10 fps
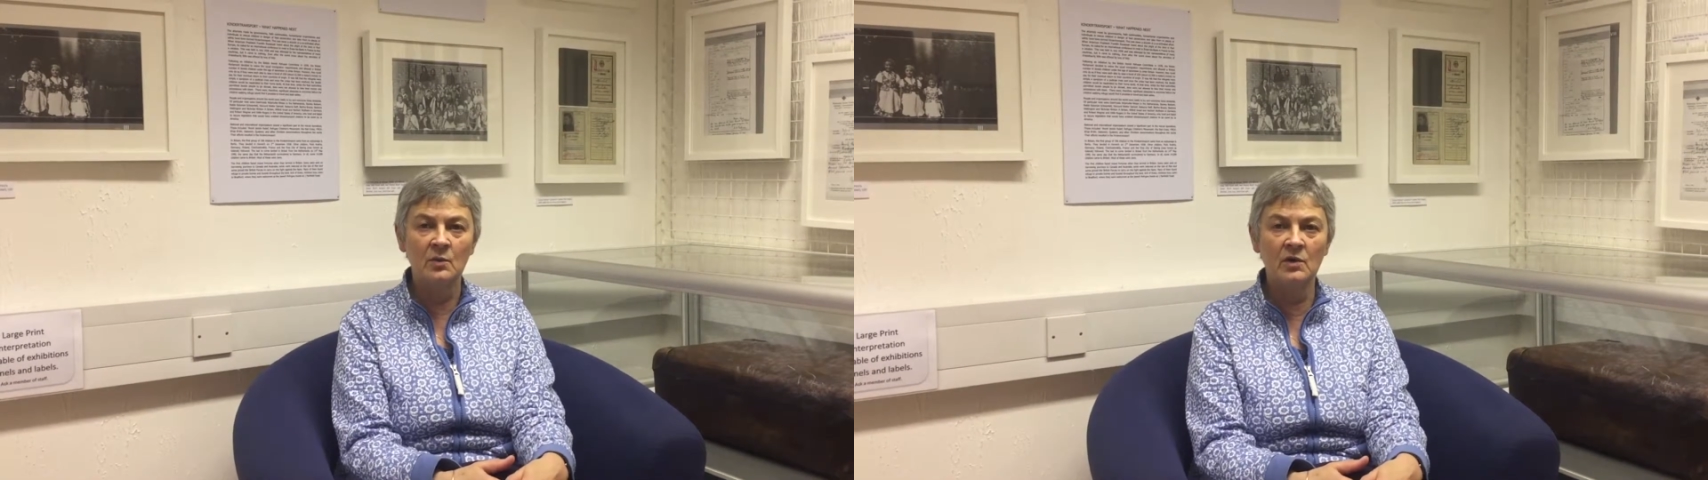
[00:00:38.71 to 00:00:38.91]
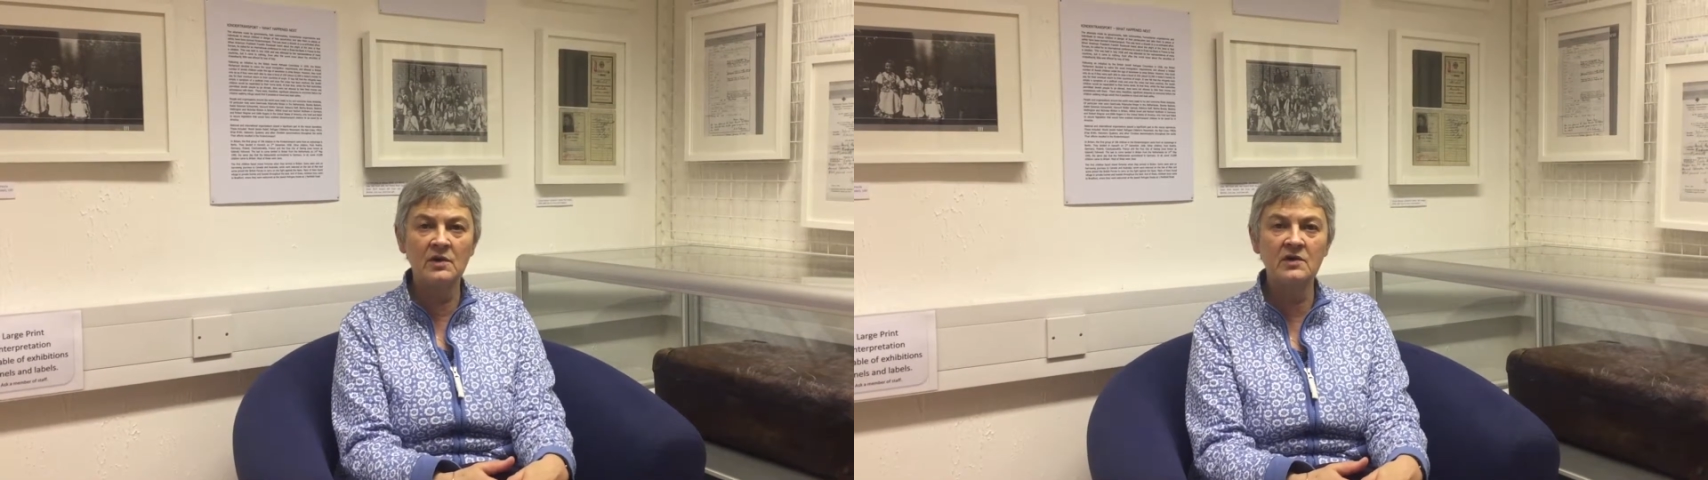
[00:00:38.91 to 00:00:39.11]

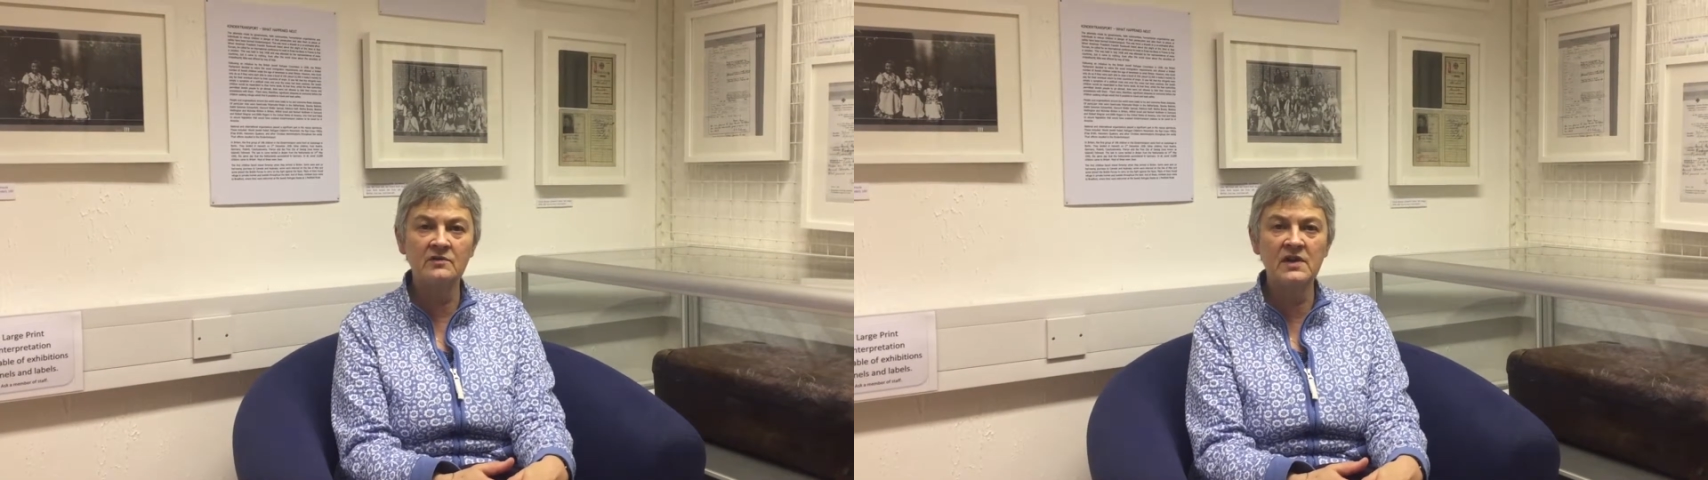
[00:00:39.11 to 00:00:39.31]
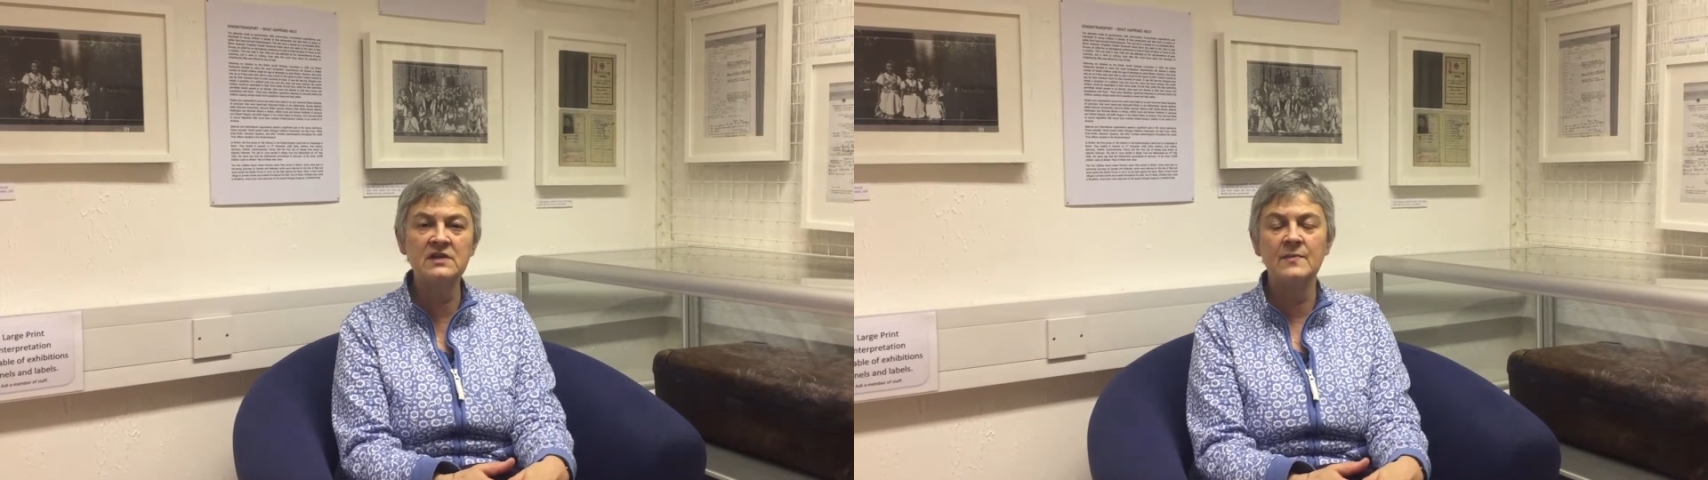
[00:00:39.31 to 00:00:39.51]
One
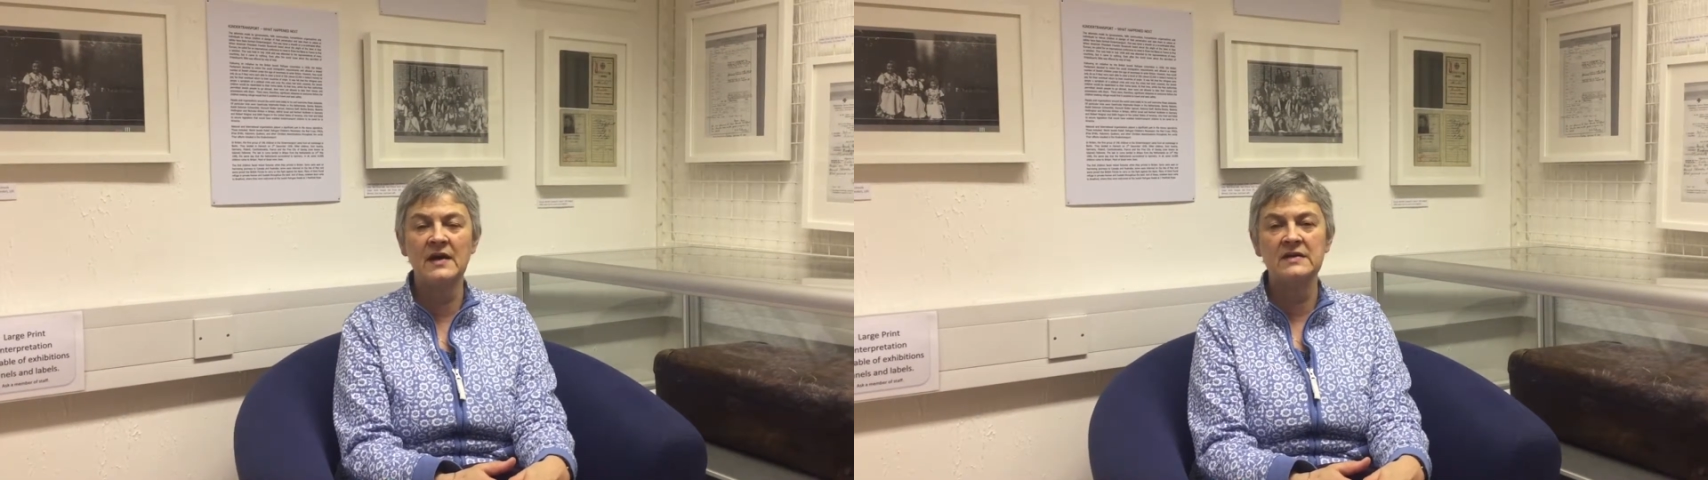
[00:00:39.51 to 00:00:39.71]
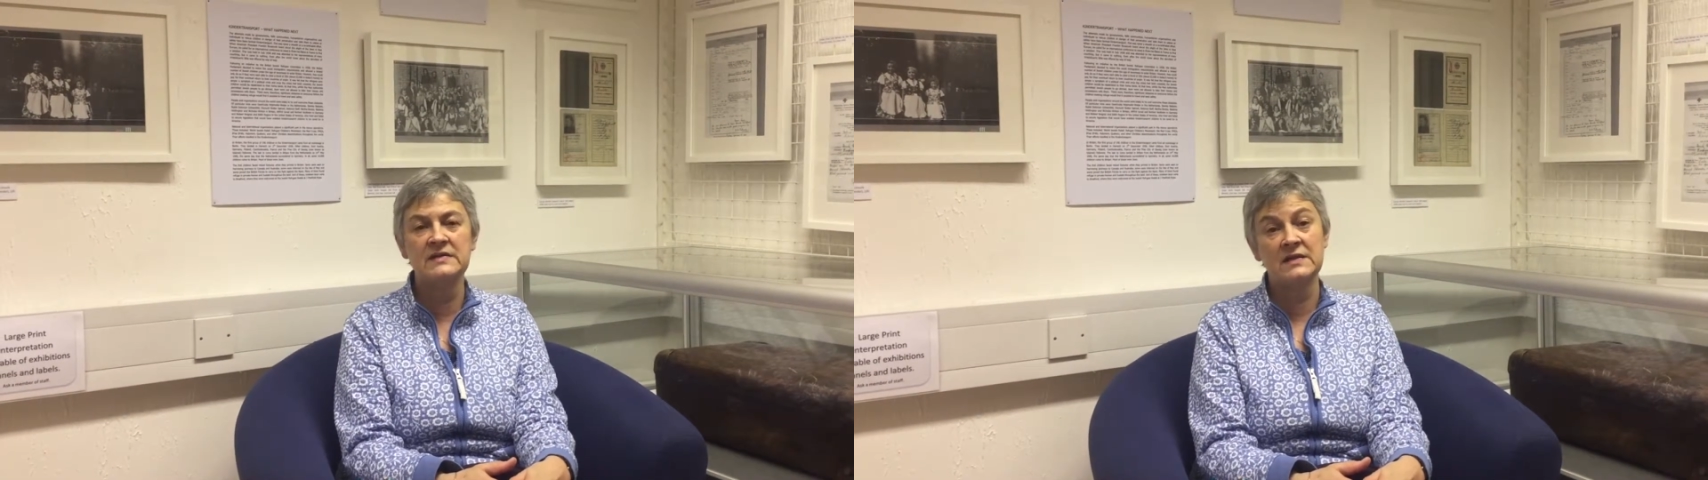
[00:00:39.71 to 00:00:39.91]
can read
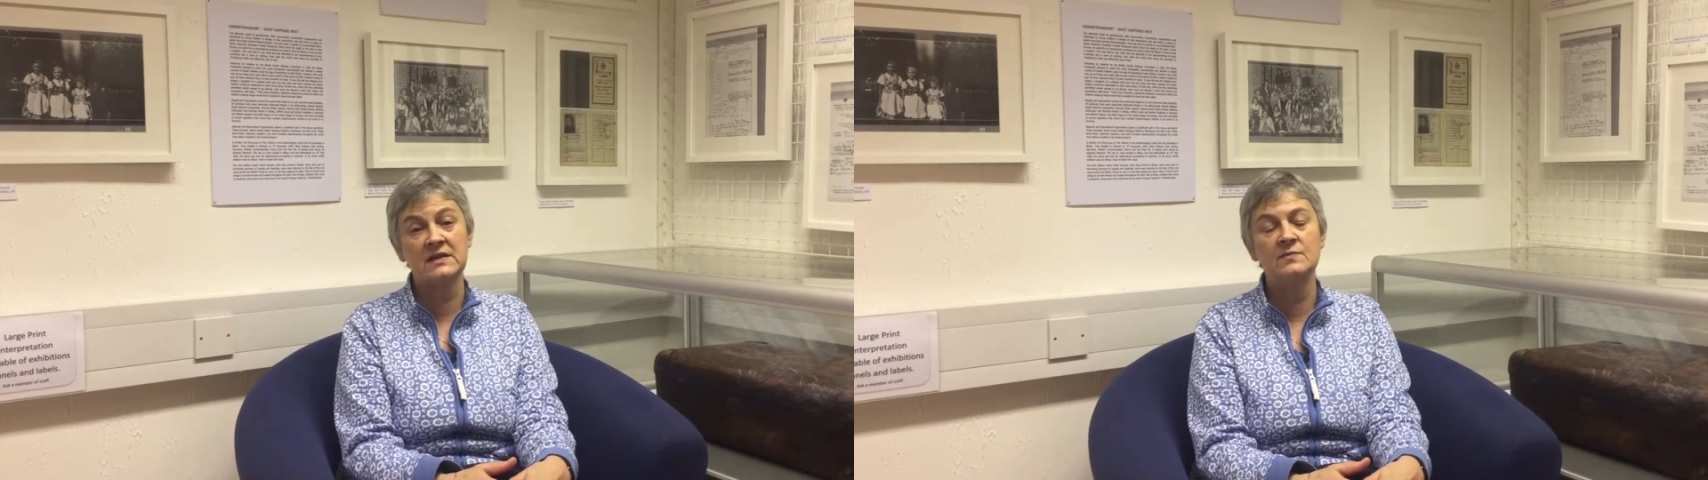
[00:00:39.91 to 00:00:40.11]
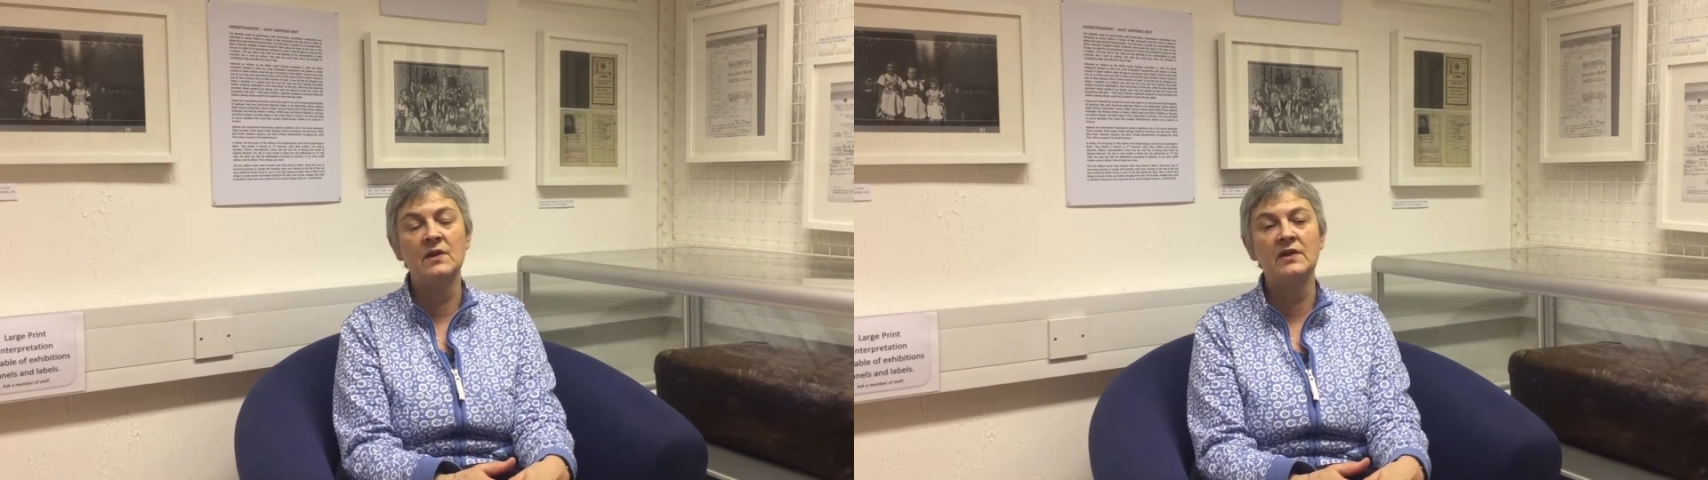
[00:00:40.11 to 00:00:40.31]
about
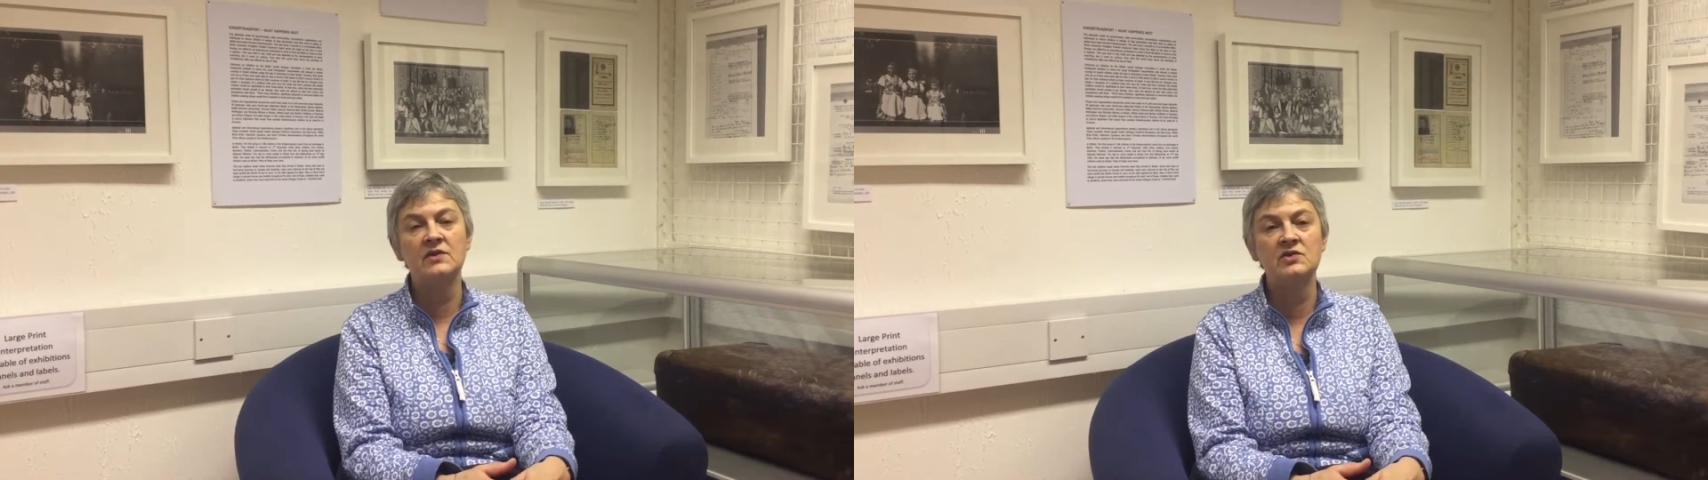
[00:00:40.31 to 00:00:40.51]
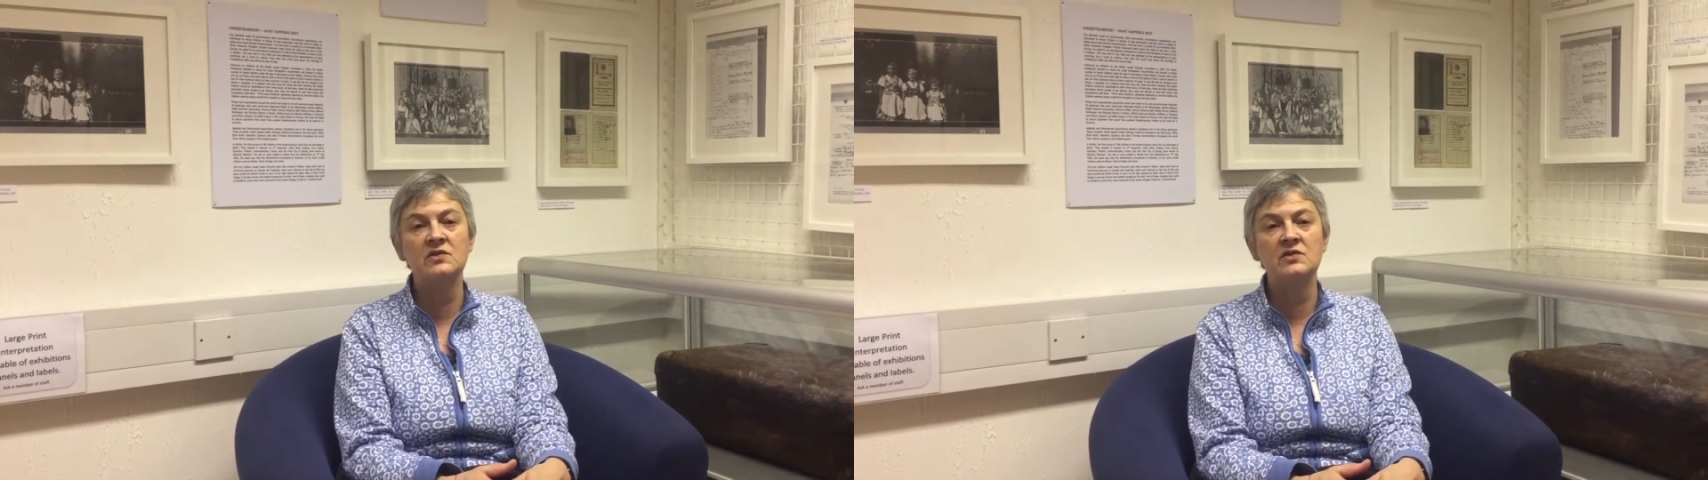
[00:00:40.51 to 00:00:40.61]
6 million